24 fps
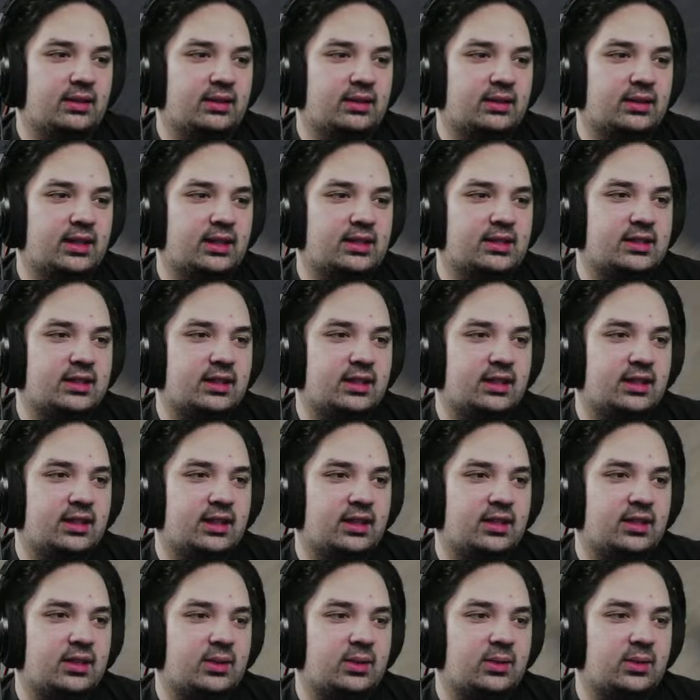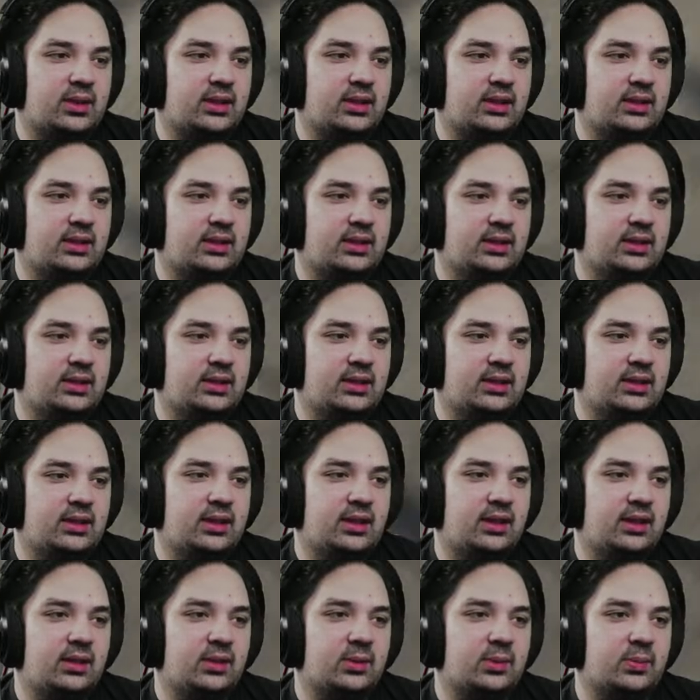That's not netcode. He, he, he
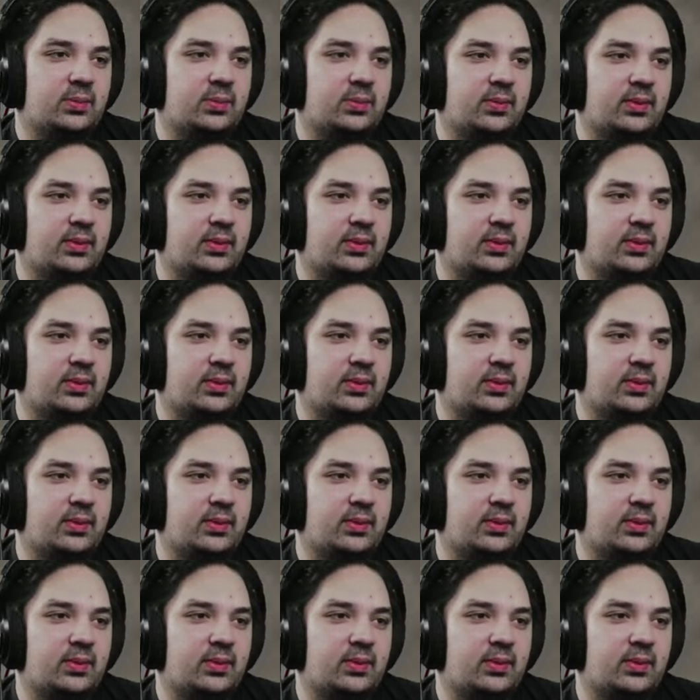hit him.